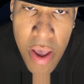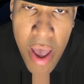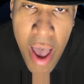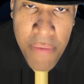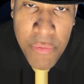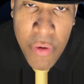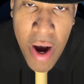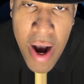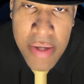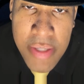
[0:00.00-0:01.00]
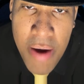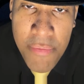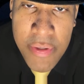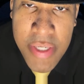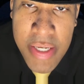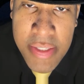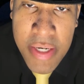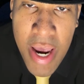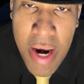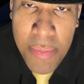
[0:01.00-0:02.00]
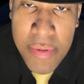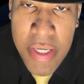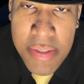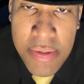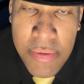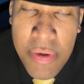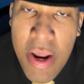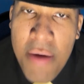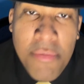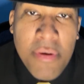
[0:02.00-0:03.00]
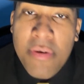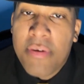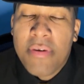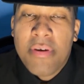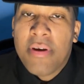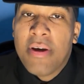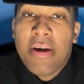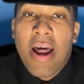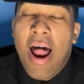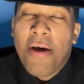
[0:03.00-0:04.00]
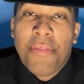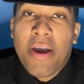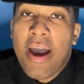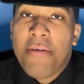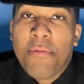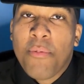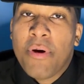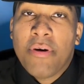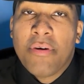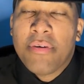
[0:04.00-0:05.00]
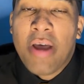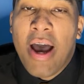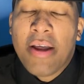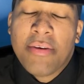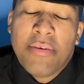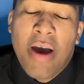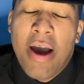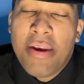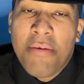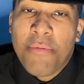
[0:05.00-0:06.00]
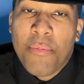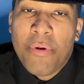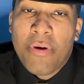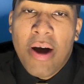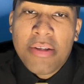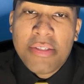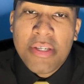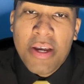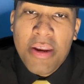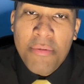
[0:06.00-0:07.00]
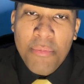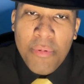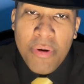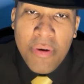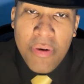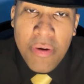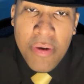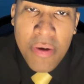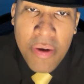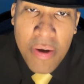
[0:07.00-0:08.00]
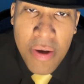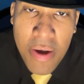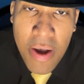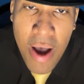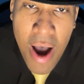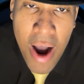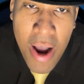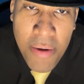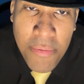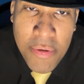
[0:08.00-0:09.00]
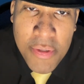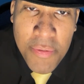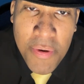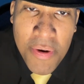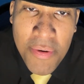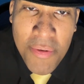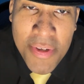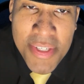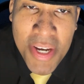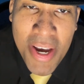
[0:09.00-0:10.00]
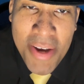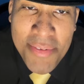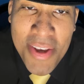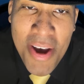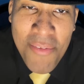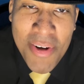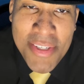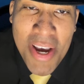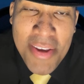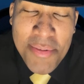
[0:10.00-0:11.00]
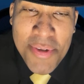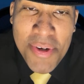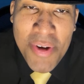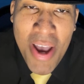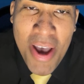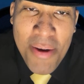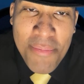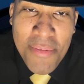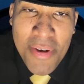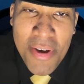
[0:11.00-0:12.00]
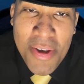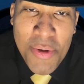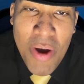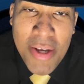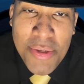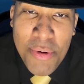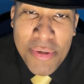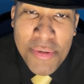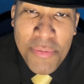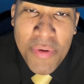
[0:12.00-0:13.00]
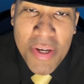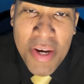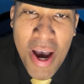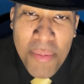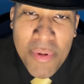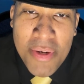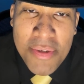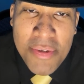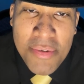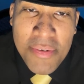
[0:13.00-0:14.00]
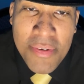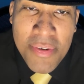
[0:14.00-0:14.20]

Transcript: have you guys ever tasted animal testicle? Never. I don't think I ever will. I never will. I'll just say I never will. I have, Christopher. Rick James. Rick James, I'm sure you have. You had tours through Vietnam, didn't you?